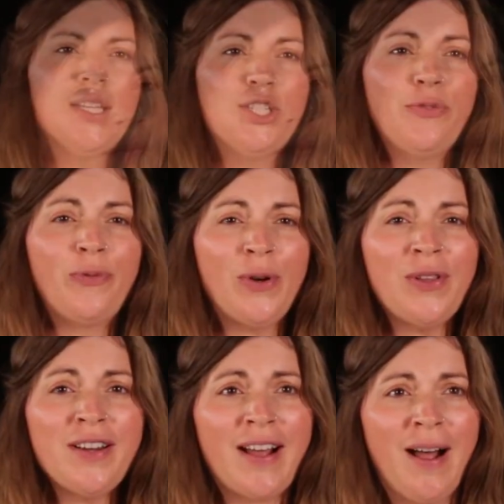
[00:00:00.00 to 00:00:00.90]
To
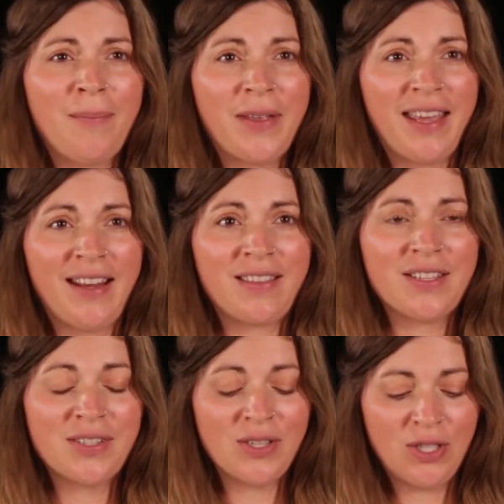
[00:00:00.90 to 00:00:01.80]
further complicate
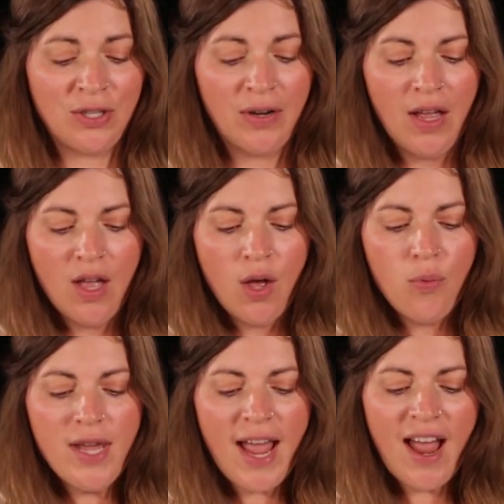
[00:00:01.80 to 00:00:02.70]
this issue,
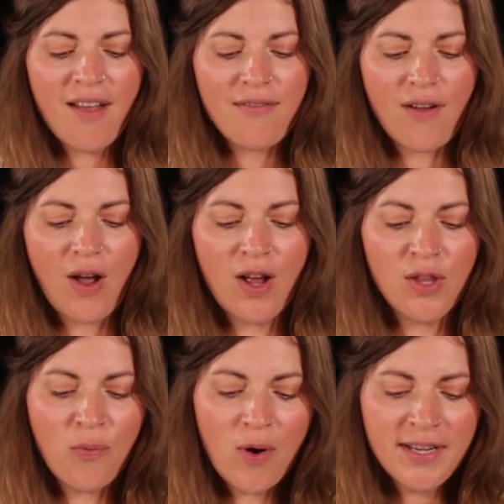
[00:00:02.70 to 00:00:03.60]
we have, on
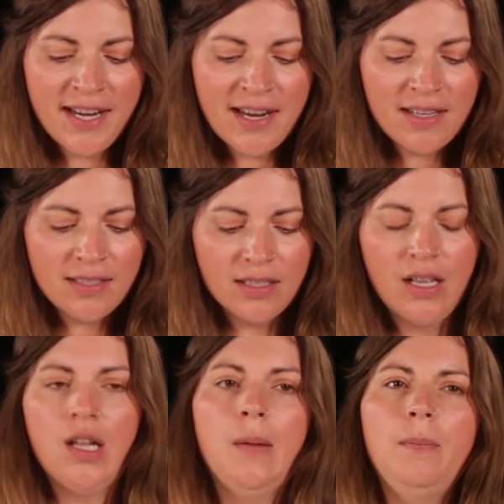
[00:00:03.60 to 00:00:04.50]
the one hand,
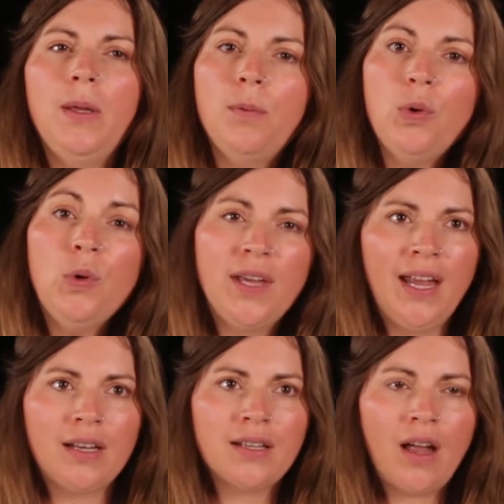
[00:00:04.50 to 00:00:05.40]
people who
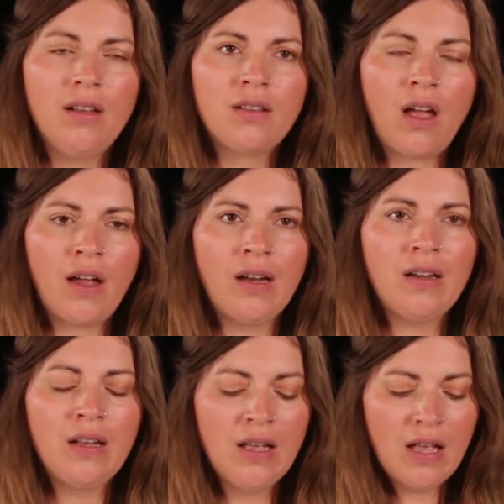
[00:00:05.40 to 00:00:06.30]
can't get in
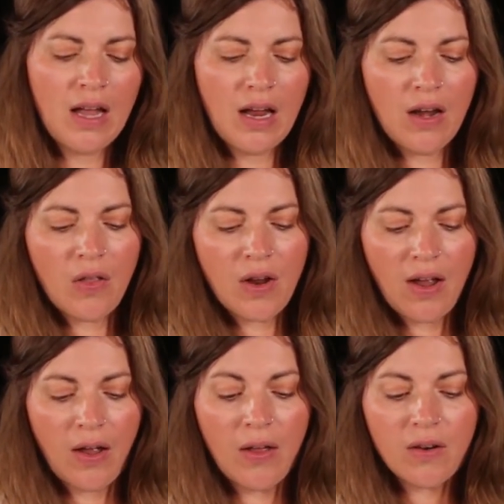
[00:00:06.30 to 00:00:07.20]
line, and on
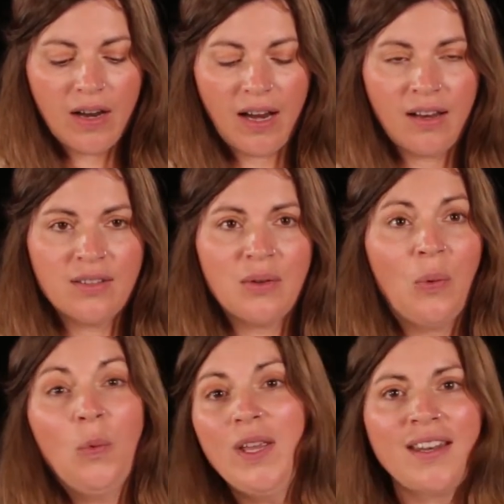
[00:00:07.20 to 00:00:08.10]
the other hand,
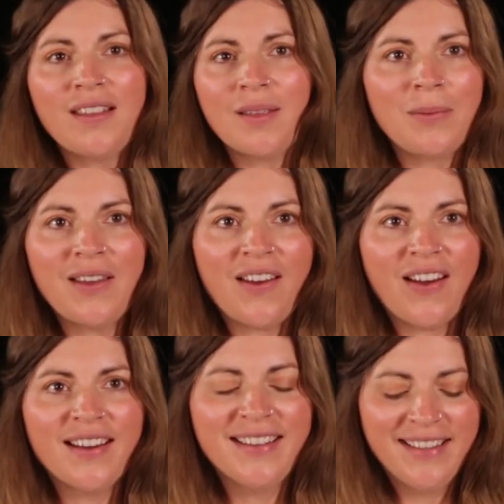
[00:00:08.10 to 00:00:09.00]
we need them here.